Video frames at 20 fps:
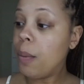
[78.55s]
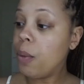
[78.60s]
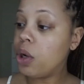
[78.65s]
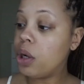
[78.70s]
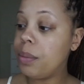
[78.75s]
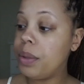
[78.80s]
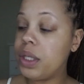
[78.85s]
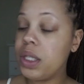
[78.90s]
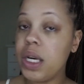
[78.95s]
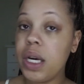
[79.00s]

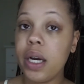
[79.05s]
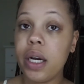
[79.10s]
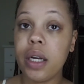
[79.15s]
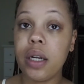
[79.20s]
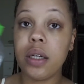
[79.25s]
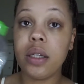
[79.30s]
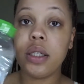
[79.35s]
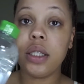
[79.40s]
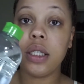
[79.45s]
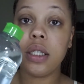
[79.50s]
Be taking
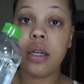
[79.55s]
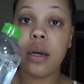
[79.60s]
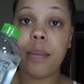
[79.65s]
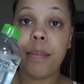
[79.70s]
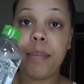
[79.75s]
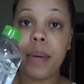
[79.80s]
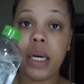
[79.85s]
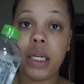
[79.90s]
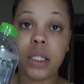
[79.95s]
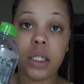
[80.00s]
in some
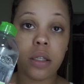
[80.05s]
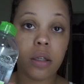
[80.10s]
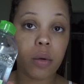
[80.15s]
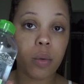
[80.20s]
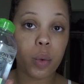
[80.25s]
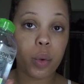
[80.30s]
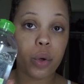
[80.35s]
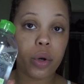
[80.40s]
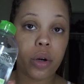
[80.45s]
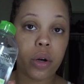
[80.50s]
micellar
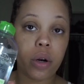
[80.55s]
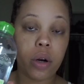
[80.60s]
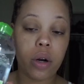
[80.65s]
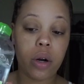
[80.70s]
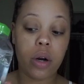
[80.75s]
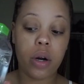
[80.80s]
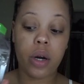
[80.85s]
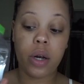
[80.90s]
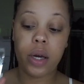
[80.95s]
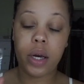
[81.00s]

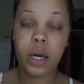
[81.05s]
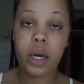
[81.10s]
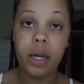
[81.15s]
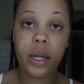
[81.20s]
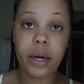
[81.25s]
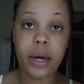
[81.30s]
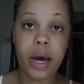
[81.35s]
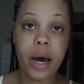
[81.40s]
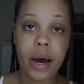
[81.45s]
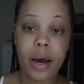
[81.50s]
water and
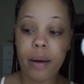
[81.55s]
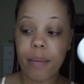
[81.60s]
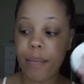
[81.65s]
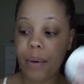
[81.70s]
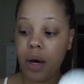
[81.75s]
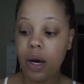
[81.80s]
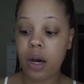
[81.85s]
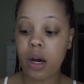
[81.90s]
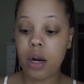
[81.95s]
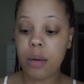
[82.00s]
a cotton
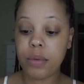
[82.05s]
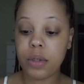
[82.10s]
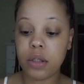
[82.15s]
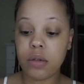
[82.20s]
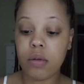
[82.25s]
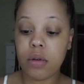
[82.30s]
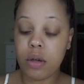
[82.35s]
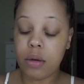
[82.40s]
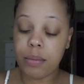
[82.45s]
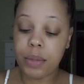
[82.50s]
pad. I'm just
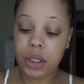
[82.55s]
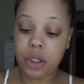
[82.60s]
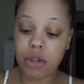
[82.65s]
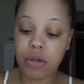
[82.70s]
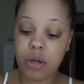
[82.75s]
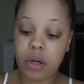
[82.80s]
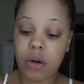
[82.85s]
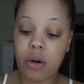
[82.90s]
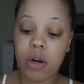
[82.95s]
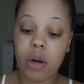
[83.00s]
going to make
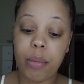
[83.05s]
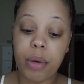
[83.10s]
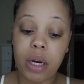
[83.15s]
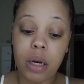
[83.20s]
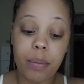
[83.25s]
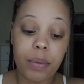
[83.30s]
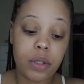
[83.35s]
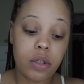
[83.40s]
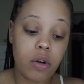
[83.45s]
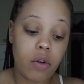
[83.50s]
sure that all the
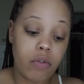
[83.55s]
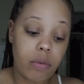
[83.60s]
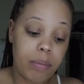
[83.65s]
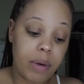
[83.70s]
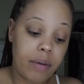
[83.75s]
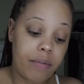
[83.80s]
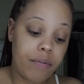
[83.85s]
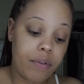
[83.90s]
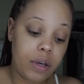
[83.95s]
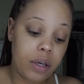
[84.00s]
makeup is off of
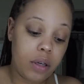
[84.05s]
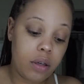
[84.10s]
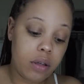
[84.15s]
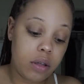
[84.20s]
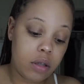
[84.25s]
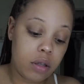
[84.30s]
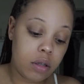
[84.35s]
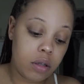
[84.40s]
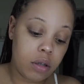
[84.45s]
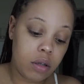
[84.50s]
my
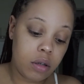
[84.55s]
face.